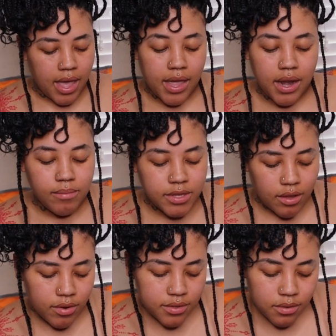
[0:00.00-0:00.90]
And I'm
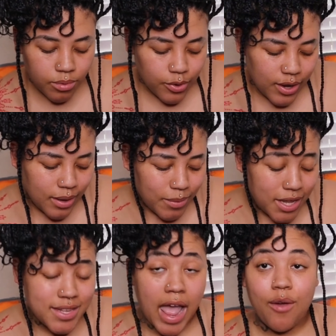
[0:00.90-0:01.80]
so disappointed
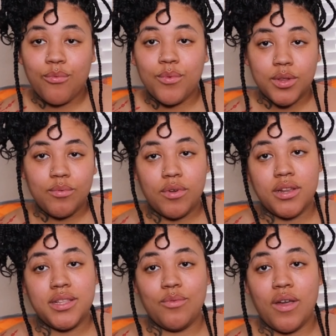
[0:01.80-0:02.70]
because I really
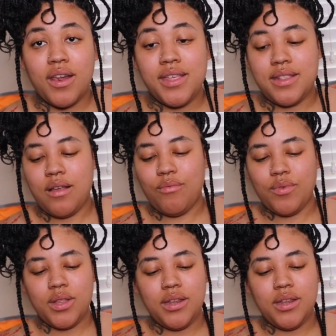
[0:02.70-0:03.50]
wanted to wear these, and I really